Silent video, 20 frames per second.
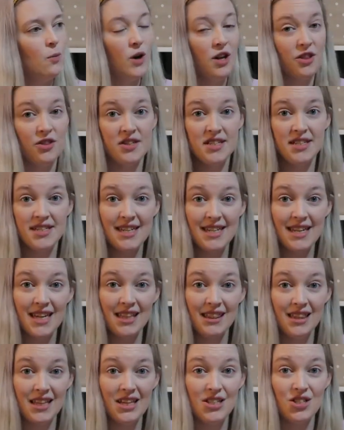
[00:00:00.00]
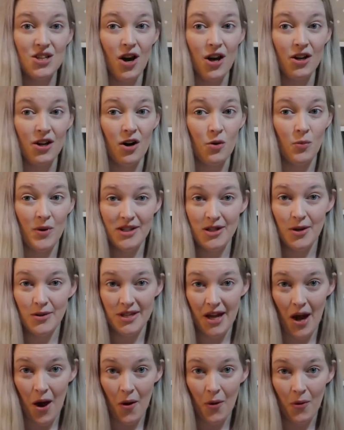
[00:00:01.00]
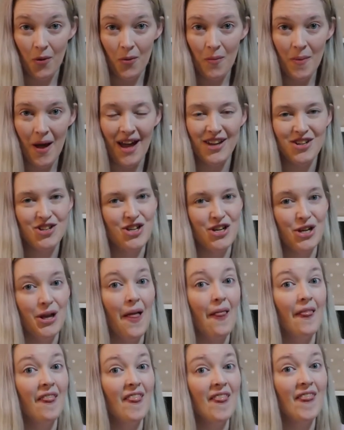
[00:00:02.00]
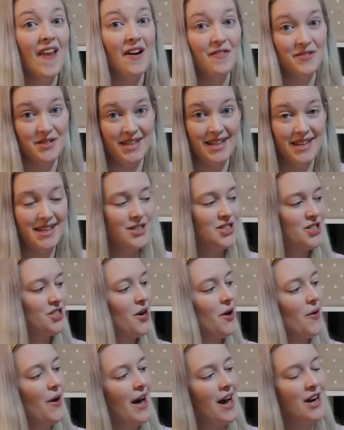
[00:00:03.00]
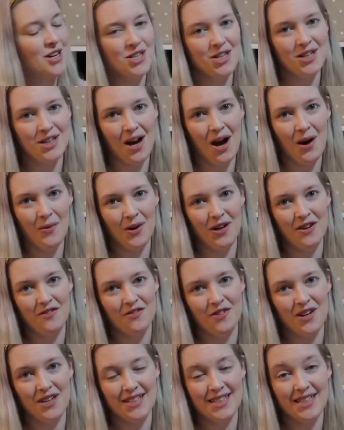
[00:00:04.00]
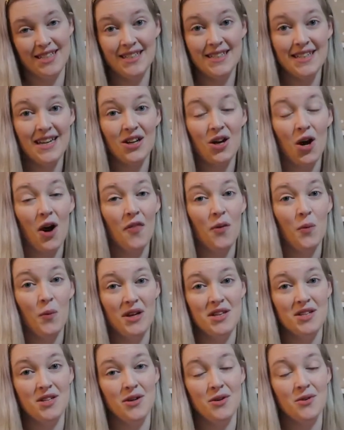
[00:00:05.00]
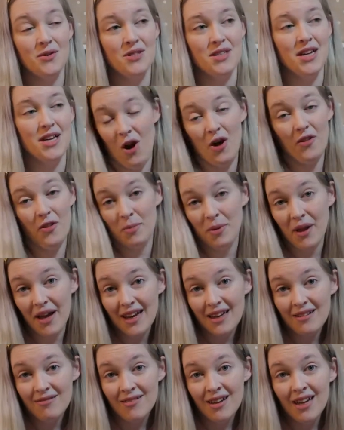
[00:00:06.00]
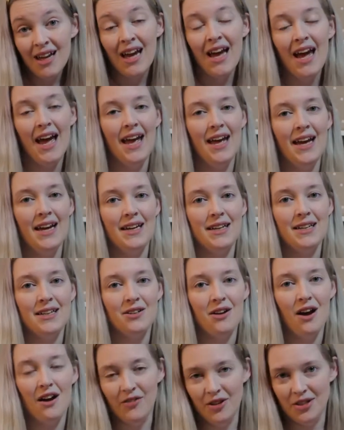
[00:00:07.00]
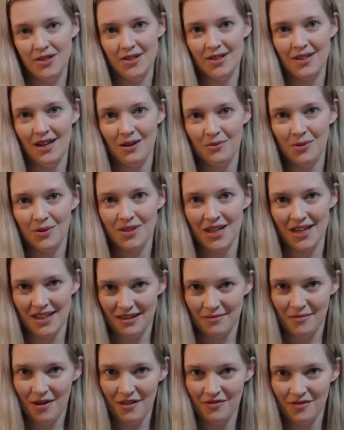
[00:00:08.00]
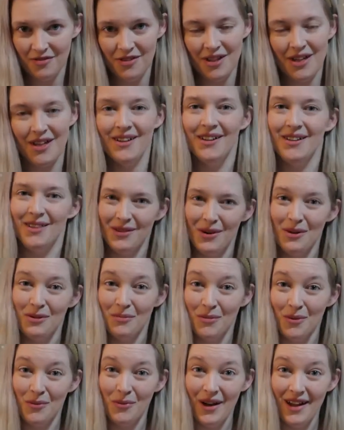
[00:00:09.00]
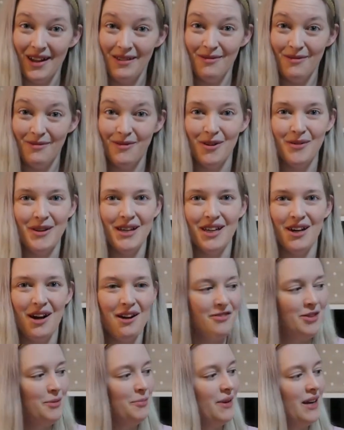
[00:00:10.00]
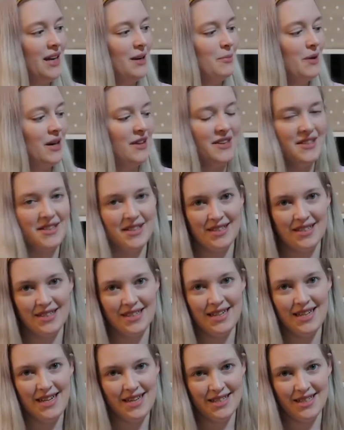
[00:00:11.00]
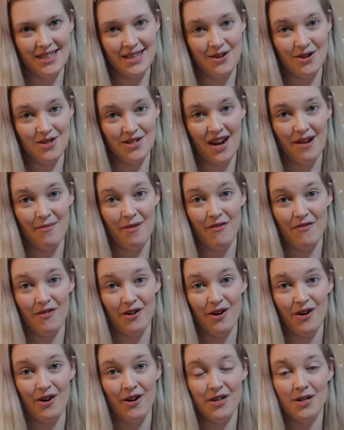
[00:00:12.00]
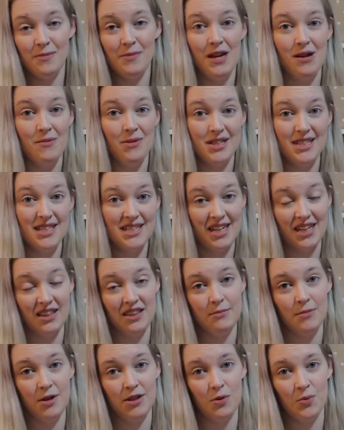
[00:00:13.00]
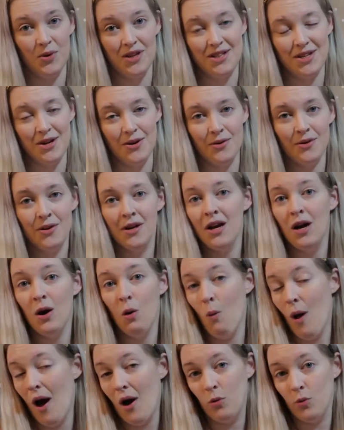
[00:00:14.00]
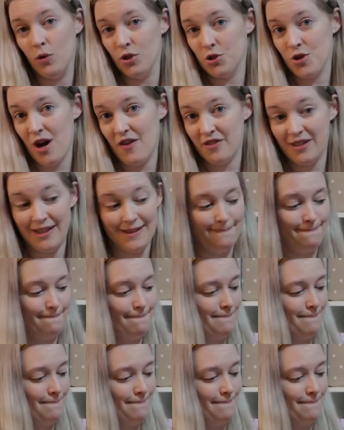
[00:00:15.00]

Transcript: with sticking these on our windows at home, and she loves it. So I actually got one for us to stick on the windows on the plane, and obviously I will take them off of there and throw them away before we get off the plane, but this is easy entertainment for her to be able to stick them on the window while we're traveling.